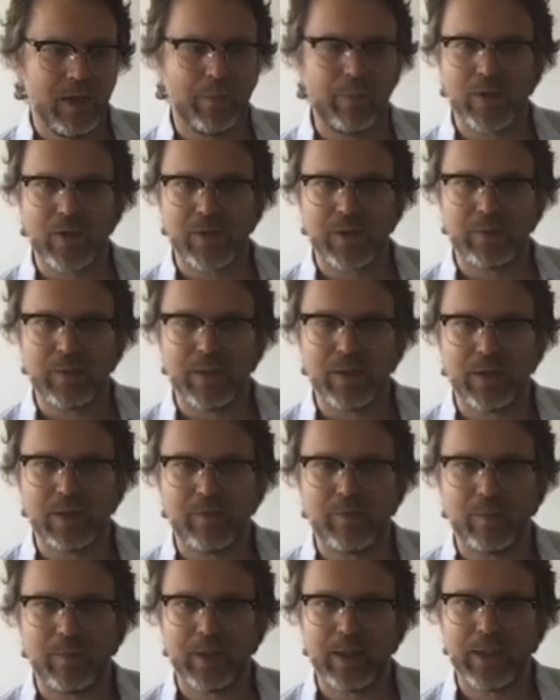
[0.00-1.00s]
possibility
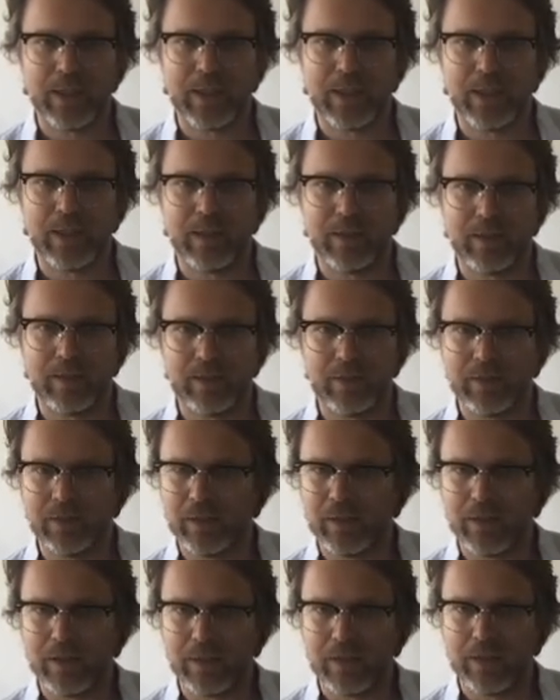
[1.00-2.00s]
for bringing
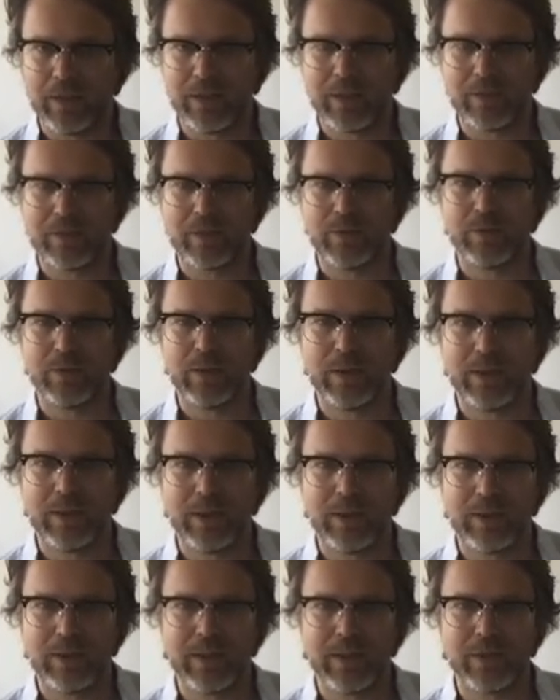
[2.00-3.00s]
a suit in the
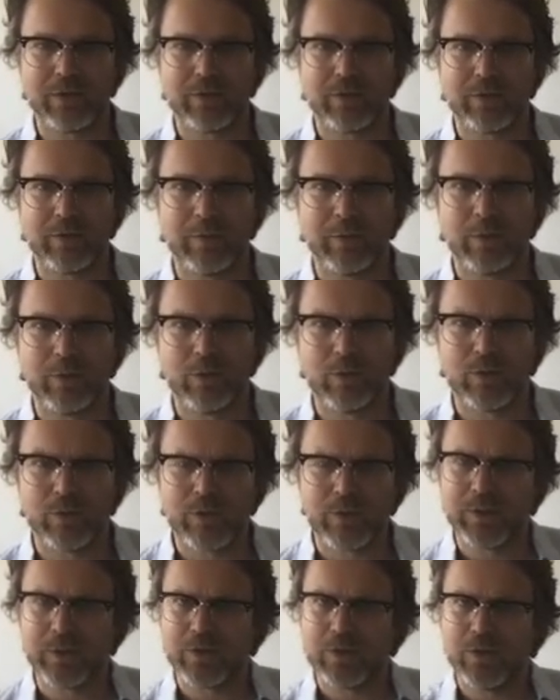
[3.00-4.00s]
International Criminal Court.
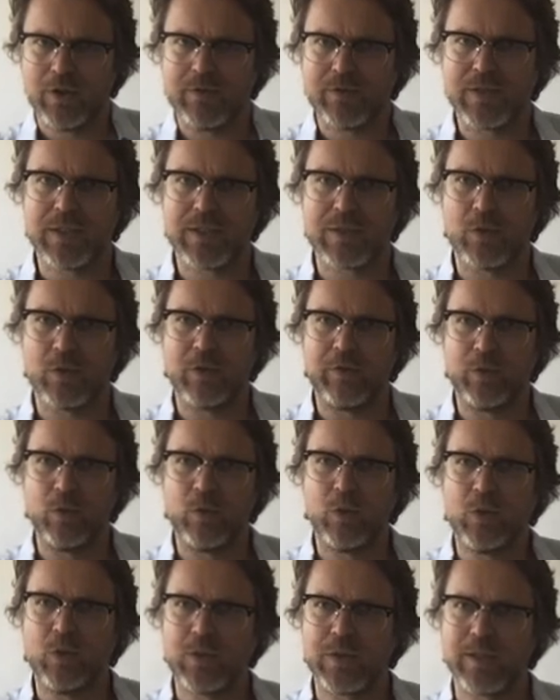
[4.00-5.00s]
So it serves this sort of
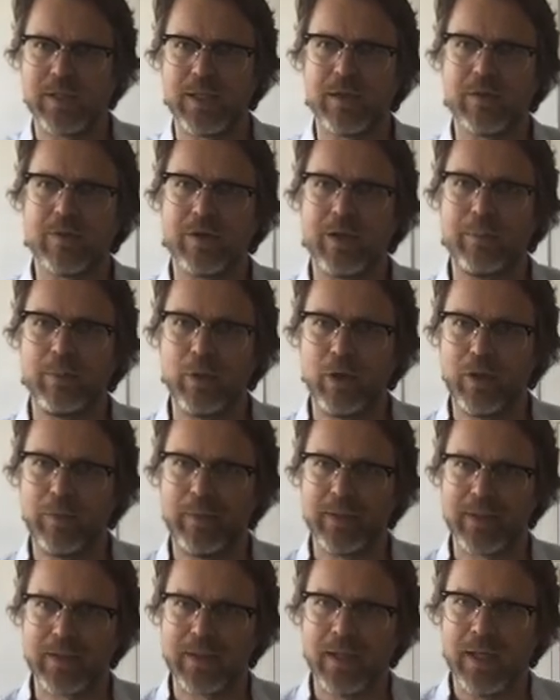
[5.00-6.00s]
auxiliary
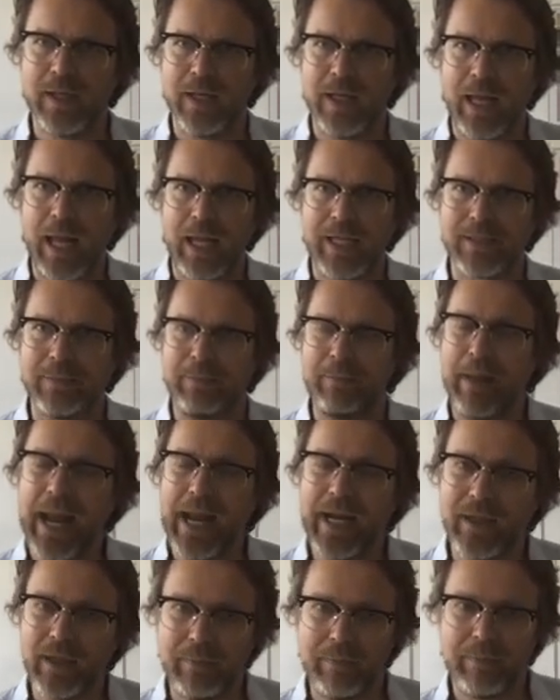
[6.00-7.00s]
purpose as a
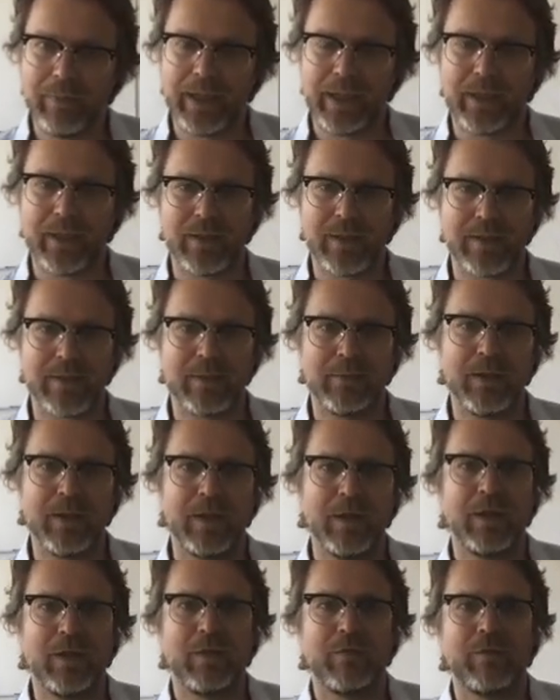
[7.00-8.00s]
backup mechanism
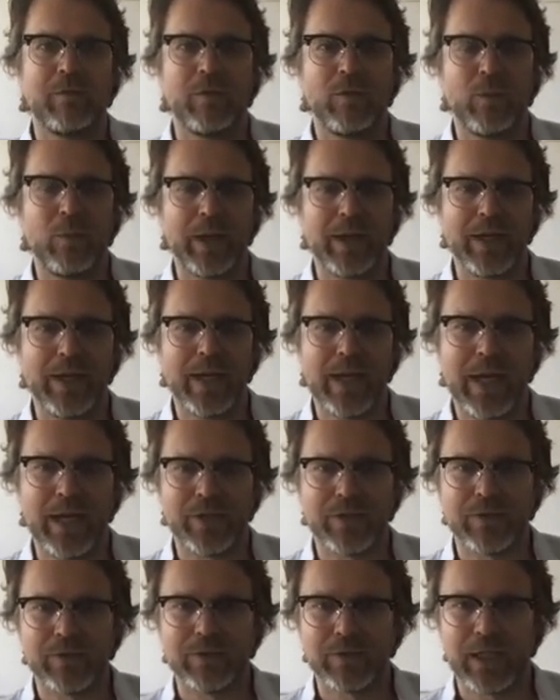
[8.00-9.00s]
for when
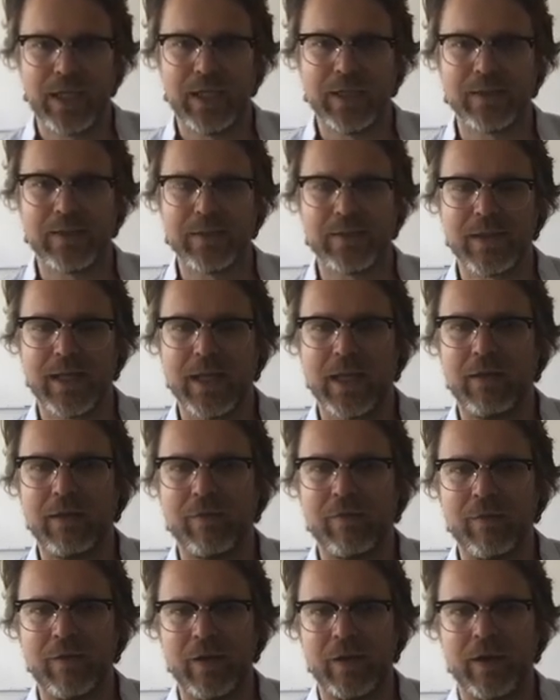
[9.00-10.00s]
national cases
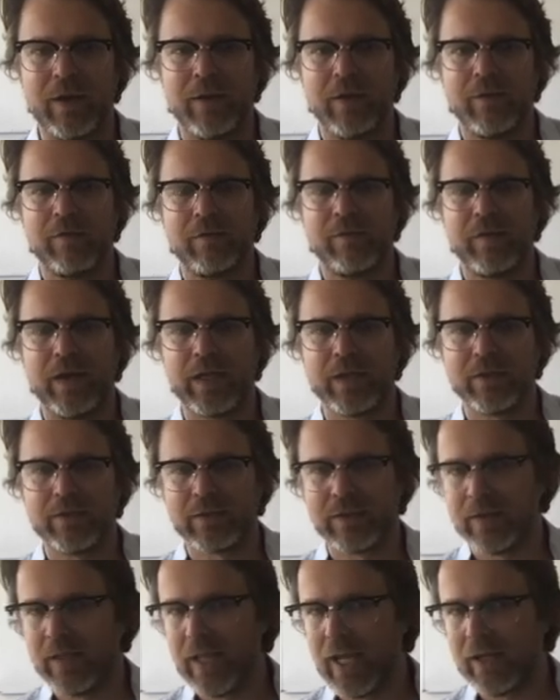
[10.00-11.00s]
have failed,
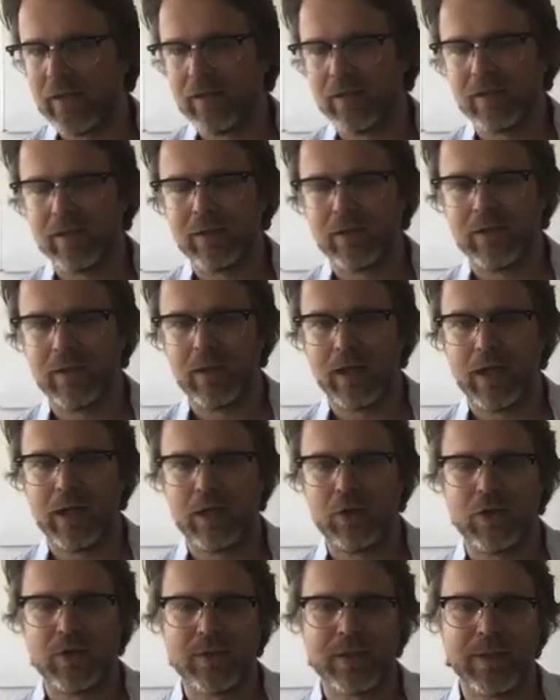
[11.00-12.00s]
and that
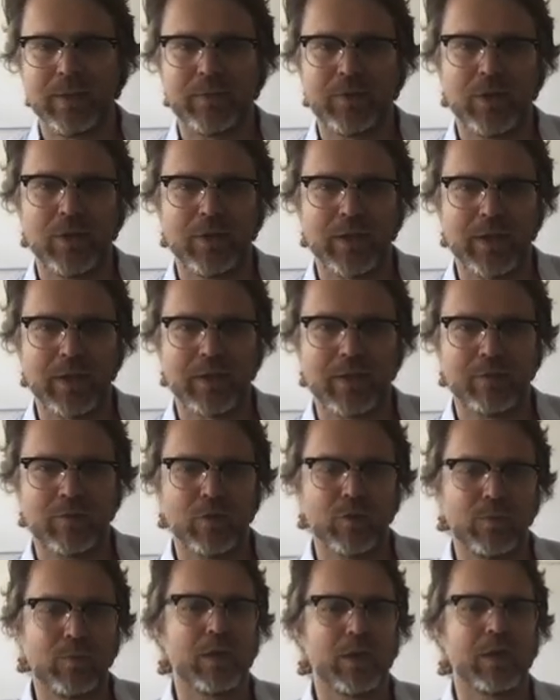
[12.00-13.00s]
concept goes under the
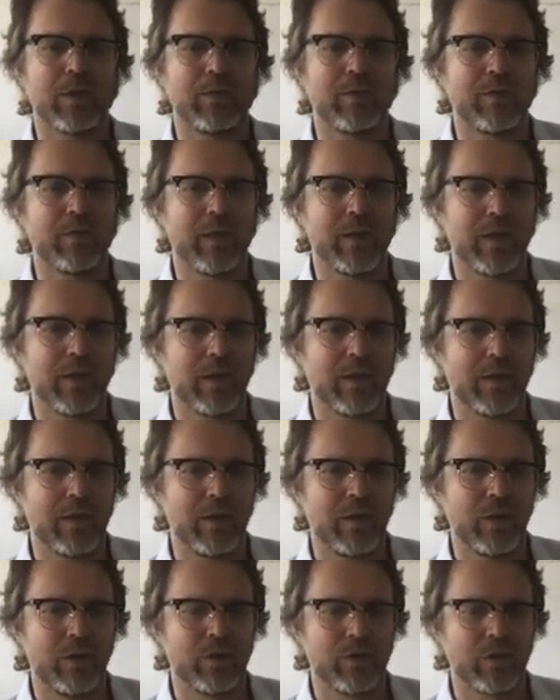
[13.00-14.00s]
rubric of a
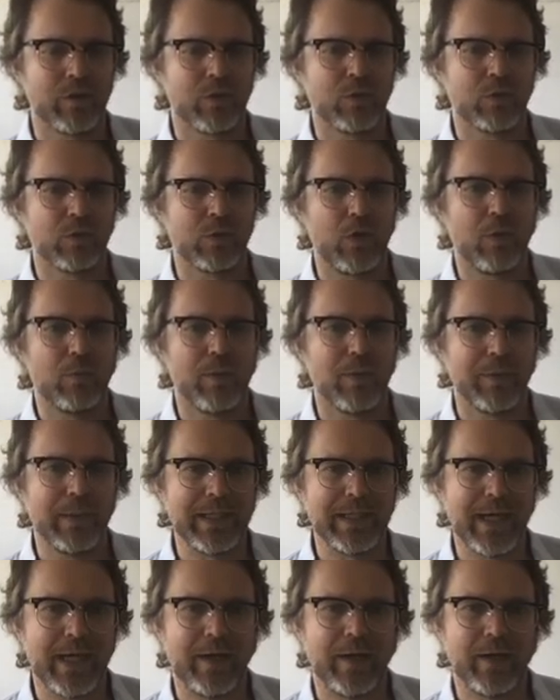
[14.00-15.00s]
notion called
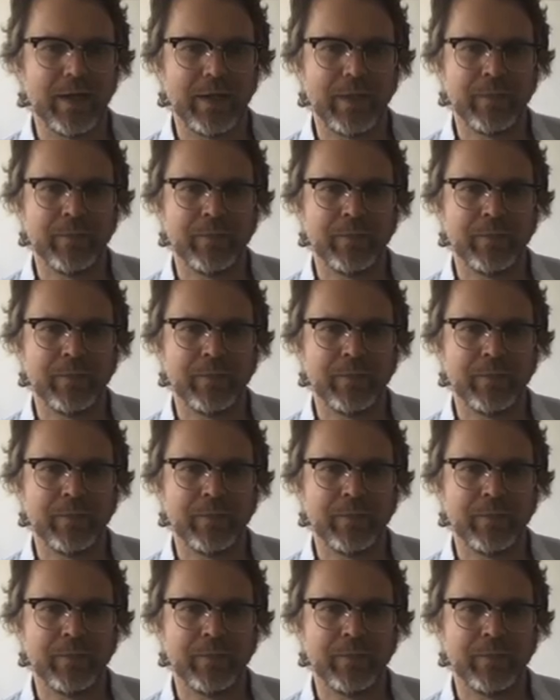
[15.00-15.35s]
complementarity.